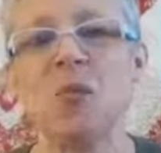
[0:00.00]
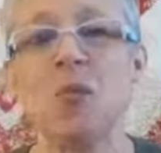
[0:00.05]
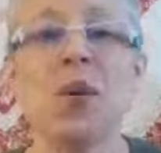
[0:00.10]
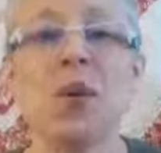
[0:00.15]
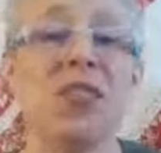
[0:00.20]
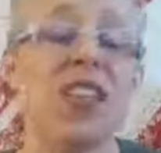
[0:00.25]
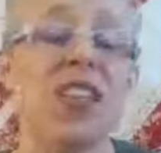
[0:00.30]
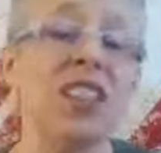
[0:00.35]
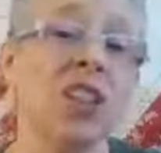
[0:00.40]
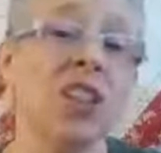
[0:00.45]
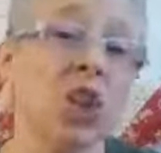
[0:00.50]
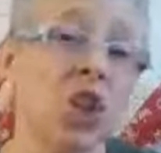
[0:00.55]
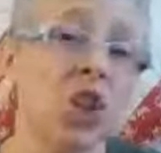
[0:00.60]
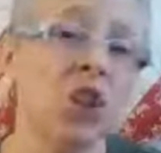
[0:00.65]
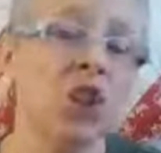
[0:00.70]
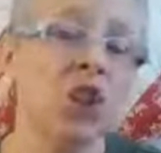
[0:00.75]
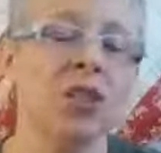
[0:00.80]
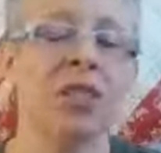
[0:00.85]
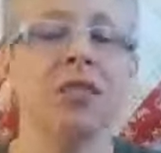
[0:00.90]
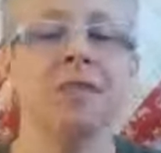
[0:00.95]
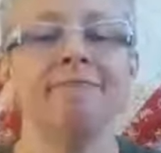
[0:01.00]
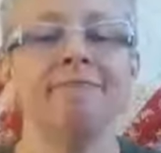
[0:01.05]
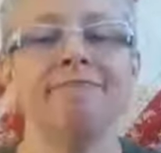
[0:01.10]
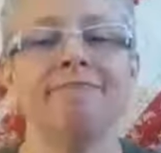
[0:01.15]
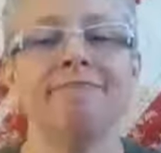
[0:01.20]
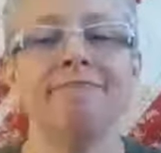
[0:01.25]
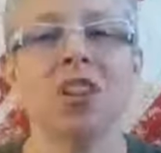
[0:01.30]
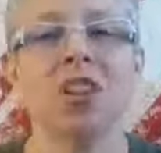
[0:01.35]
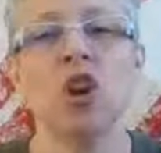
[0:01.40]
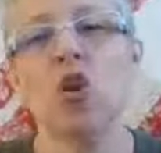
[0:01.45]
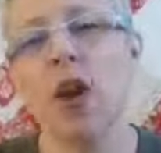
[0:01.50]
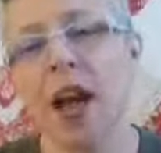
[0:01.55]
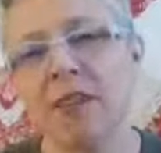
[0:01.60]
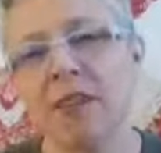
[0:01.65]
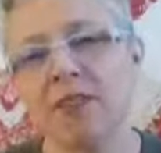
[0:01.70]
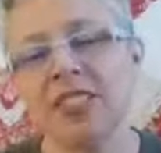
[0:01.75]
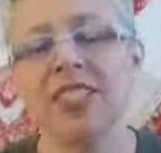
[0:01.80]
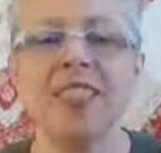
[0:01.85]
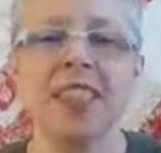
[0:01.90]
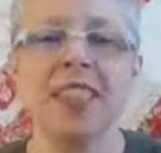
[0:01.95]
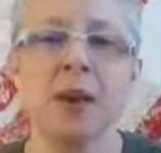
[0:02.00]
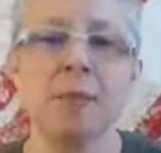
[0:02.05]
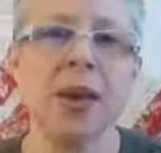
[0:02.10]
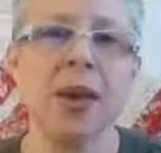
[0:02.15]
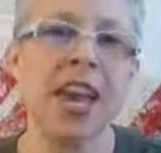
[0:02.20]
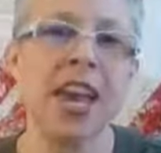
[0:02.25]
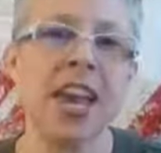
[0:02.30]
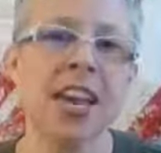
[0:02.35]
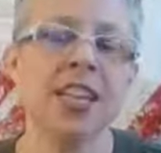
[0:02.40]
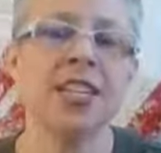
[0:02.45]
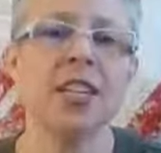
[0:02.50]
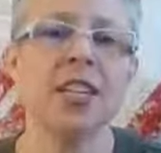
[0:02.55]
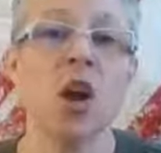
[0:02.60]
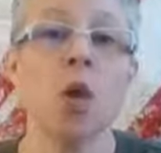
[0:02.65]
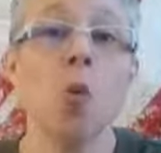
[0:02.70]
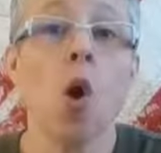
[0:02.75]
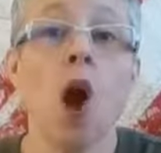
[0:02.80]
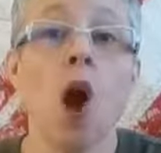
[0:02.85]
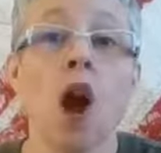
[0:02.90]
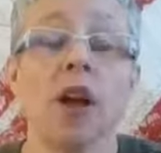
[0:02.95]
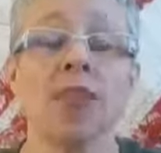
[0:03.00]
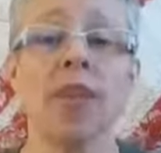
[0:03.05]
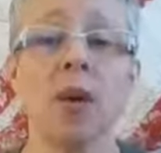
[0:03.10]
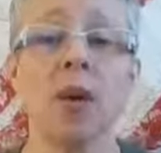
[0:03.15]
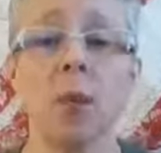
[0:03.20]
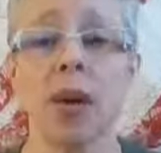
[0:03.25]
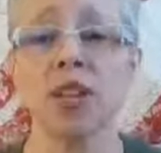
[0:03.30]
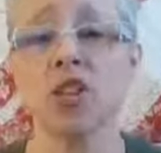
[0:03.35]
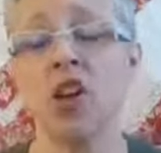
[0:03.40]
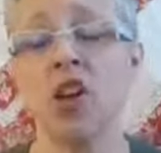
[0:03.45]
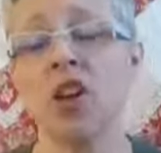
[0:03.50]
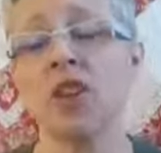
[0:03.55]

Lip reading: What they learned, a craft they made, a walk they went